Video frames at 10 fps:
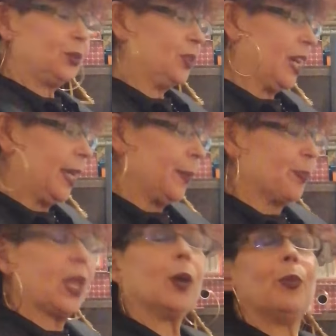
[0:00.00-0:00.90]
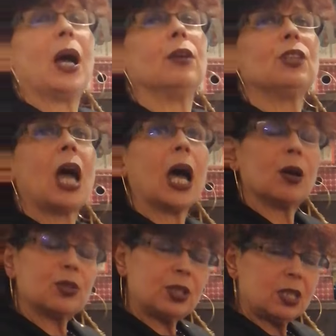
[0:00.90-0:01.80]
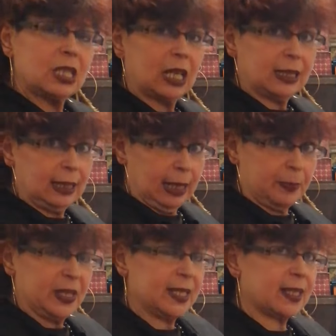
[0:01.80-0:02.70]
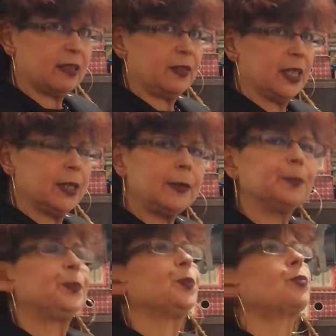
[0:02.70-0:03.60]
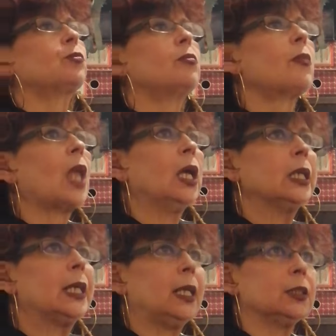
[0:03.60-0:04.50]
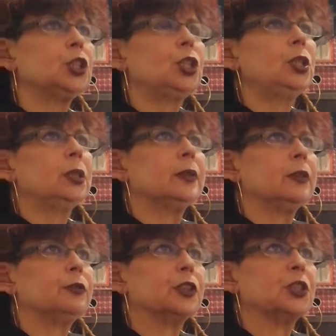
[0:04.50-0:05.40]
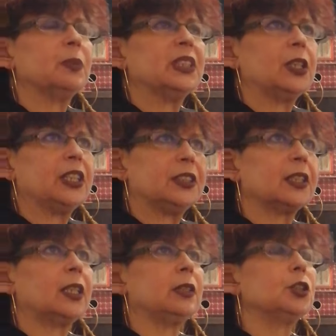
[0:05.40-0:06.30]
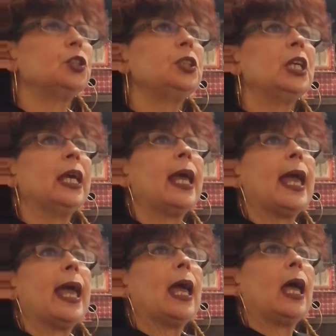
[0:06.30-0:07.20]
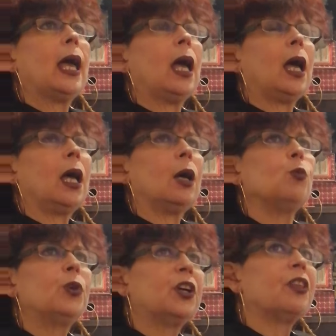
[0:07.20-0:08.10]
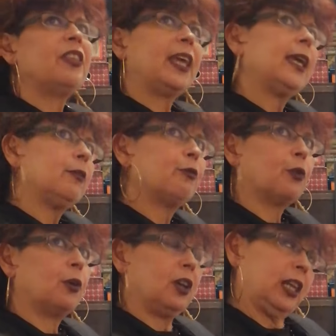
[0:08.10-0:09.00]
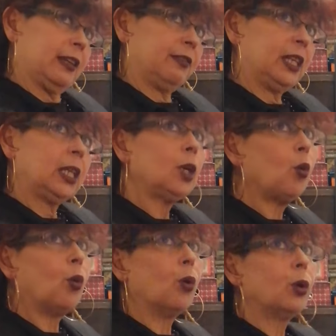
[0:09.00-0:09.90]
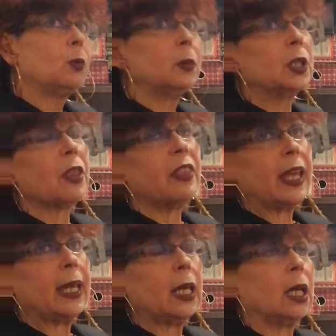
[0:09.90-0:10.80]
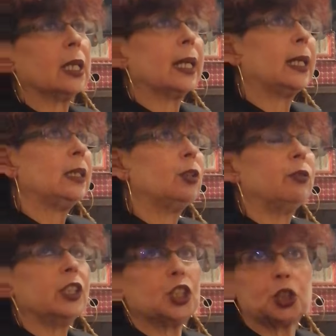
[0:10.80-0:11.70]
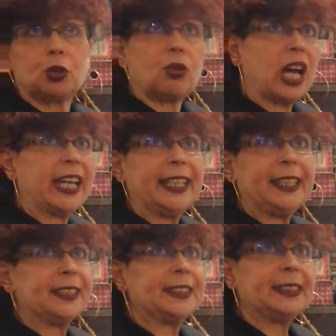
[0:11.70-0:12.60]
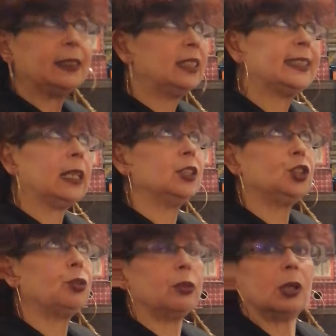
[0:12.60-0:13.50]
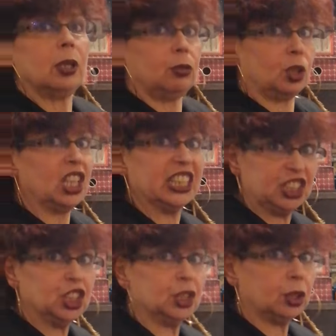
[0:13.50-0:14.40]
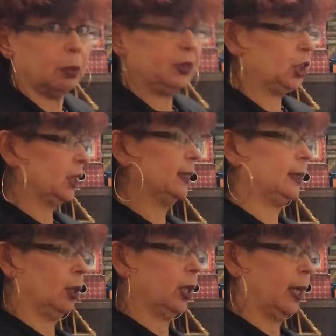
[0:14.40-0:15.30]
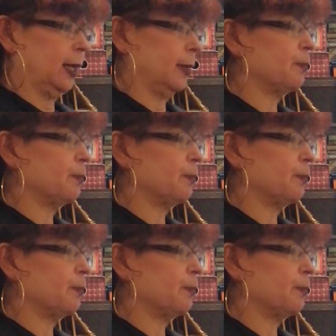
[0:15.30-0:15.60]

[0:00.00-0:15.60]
today about houses at Lepenski Vir, a culture, first Mesolithic culture. Were they for living, or were they a kind of a shrine, sanctuary, religious objects? Okay.